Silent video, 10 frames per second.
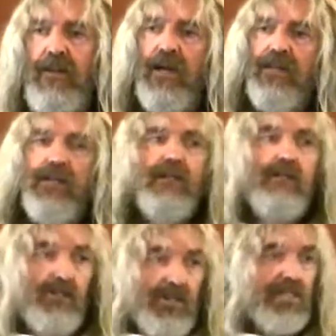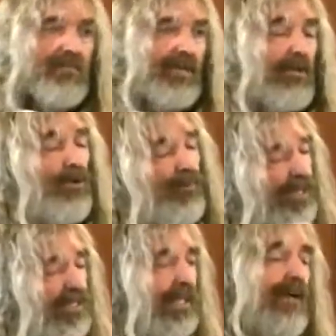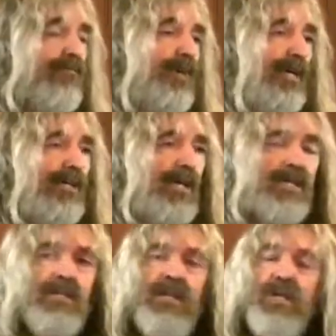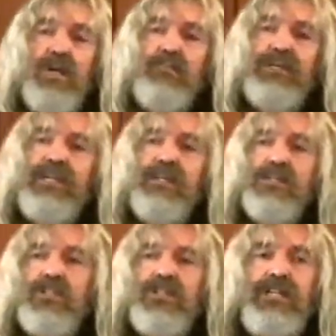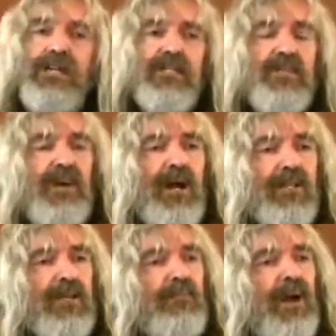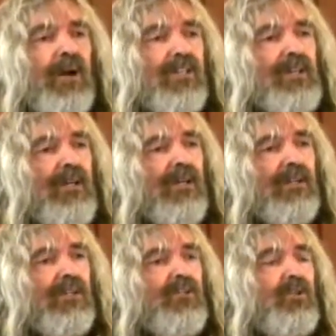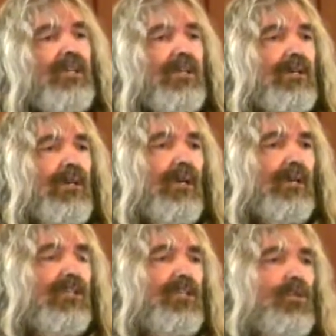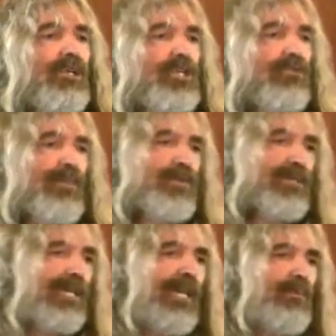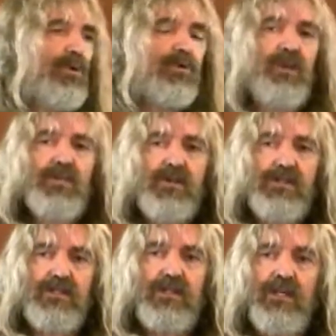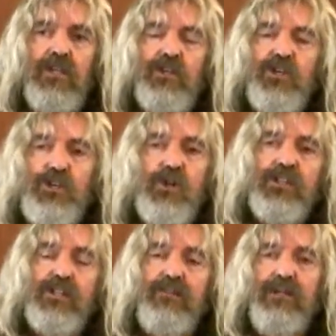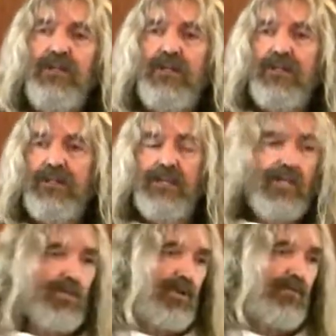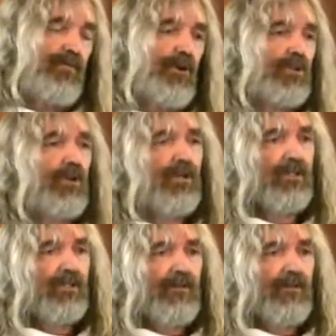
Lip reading: And then the Jesus figure, whom they still haven't recognized, begins to tease apart and parse the Jewish scriptures, the Hebrew scriptures, to show to them that this was foretold.